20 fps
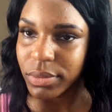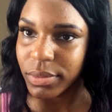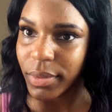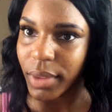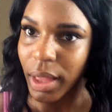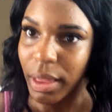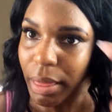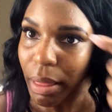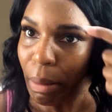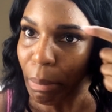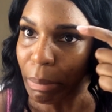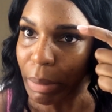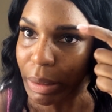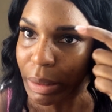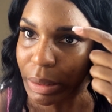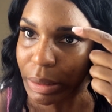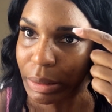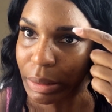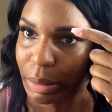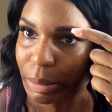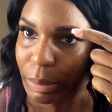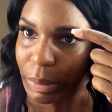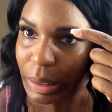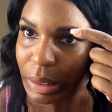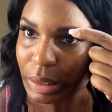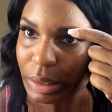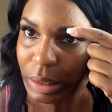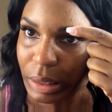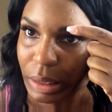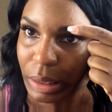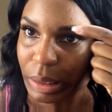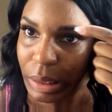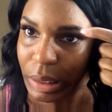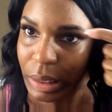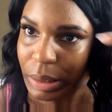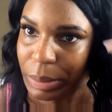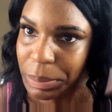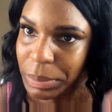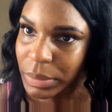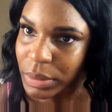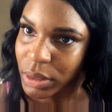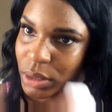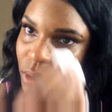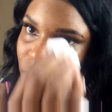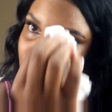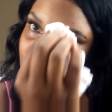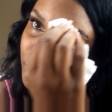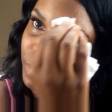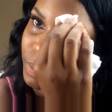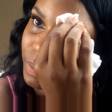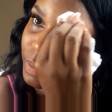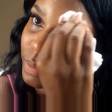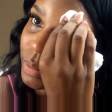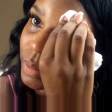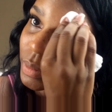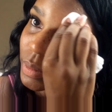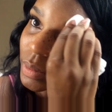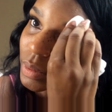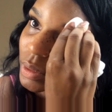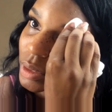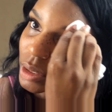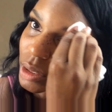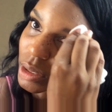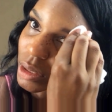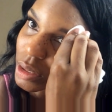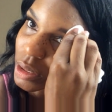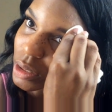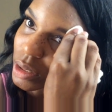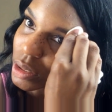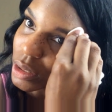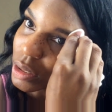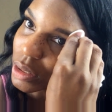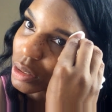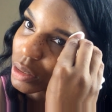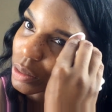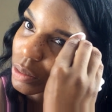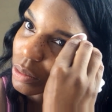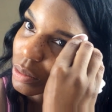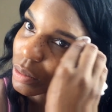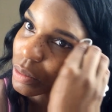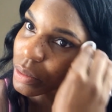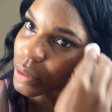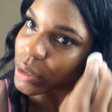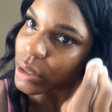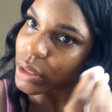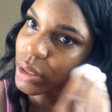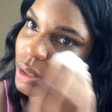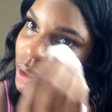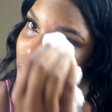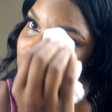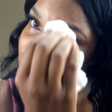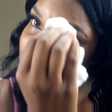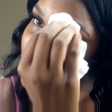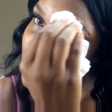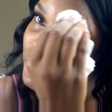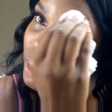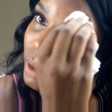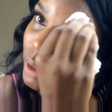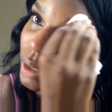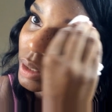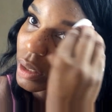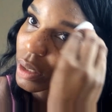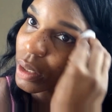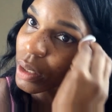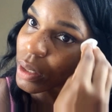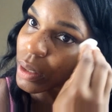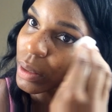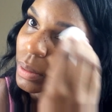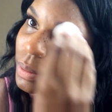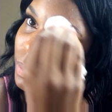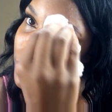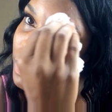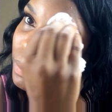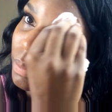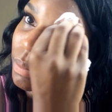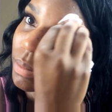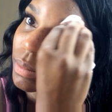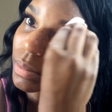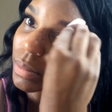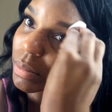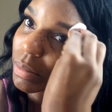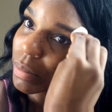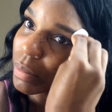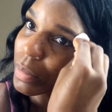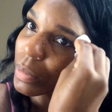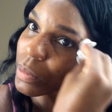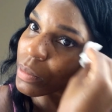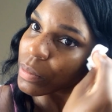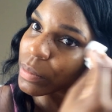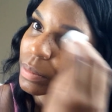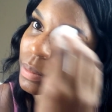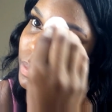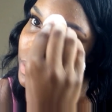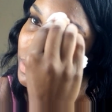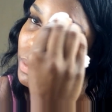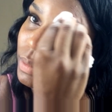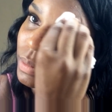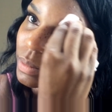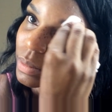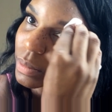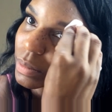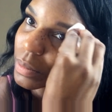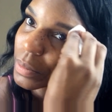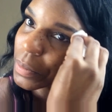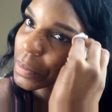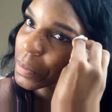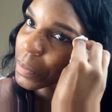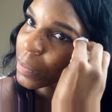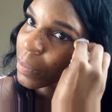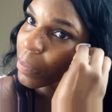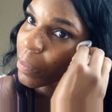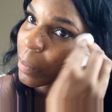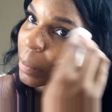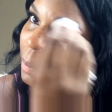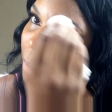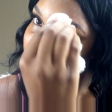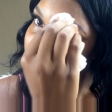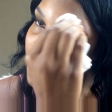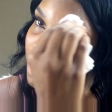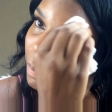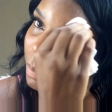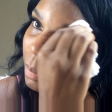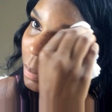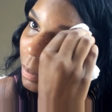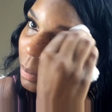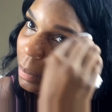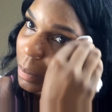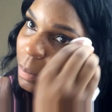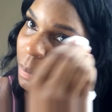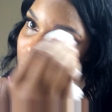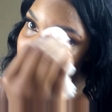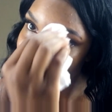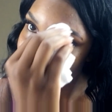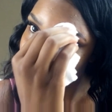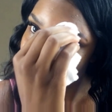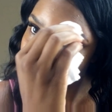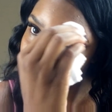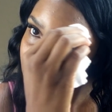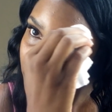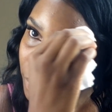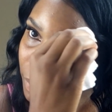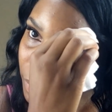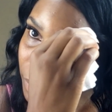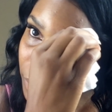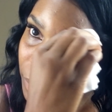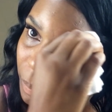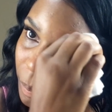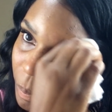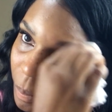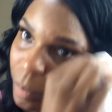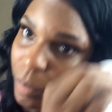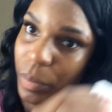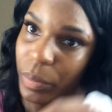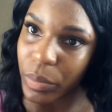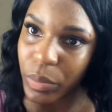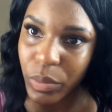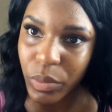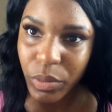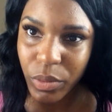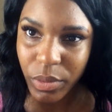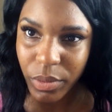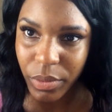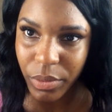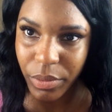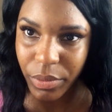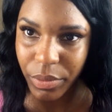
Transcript: much happy with my result. I did realize that I messed up just a little bit on the top there. Probably should have put that concealer on before I did my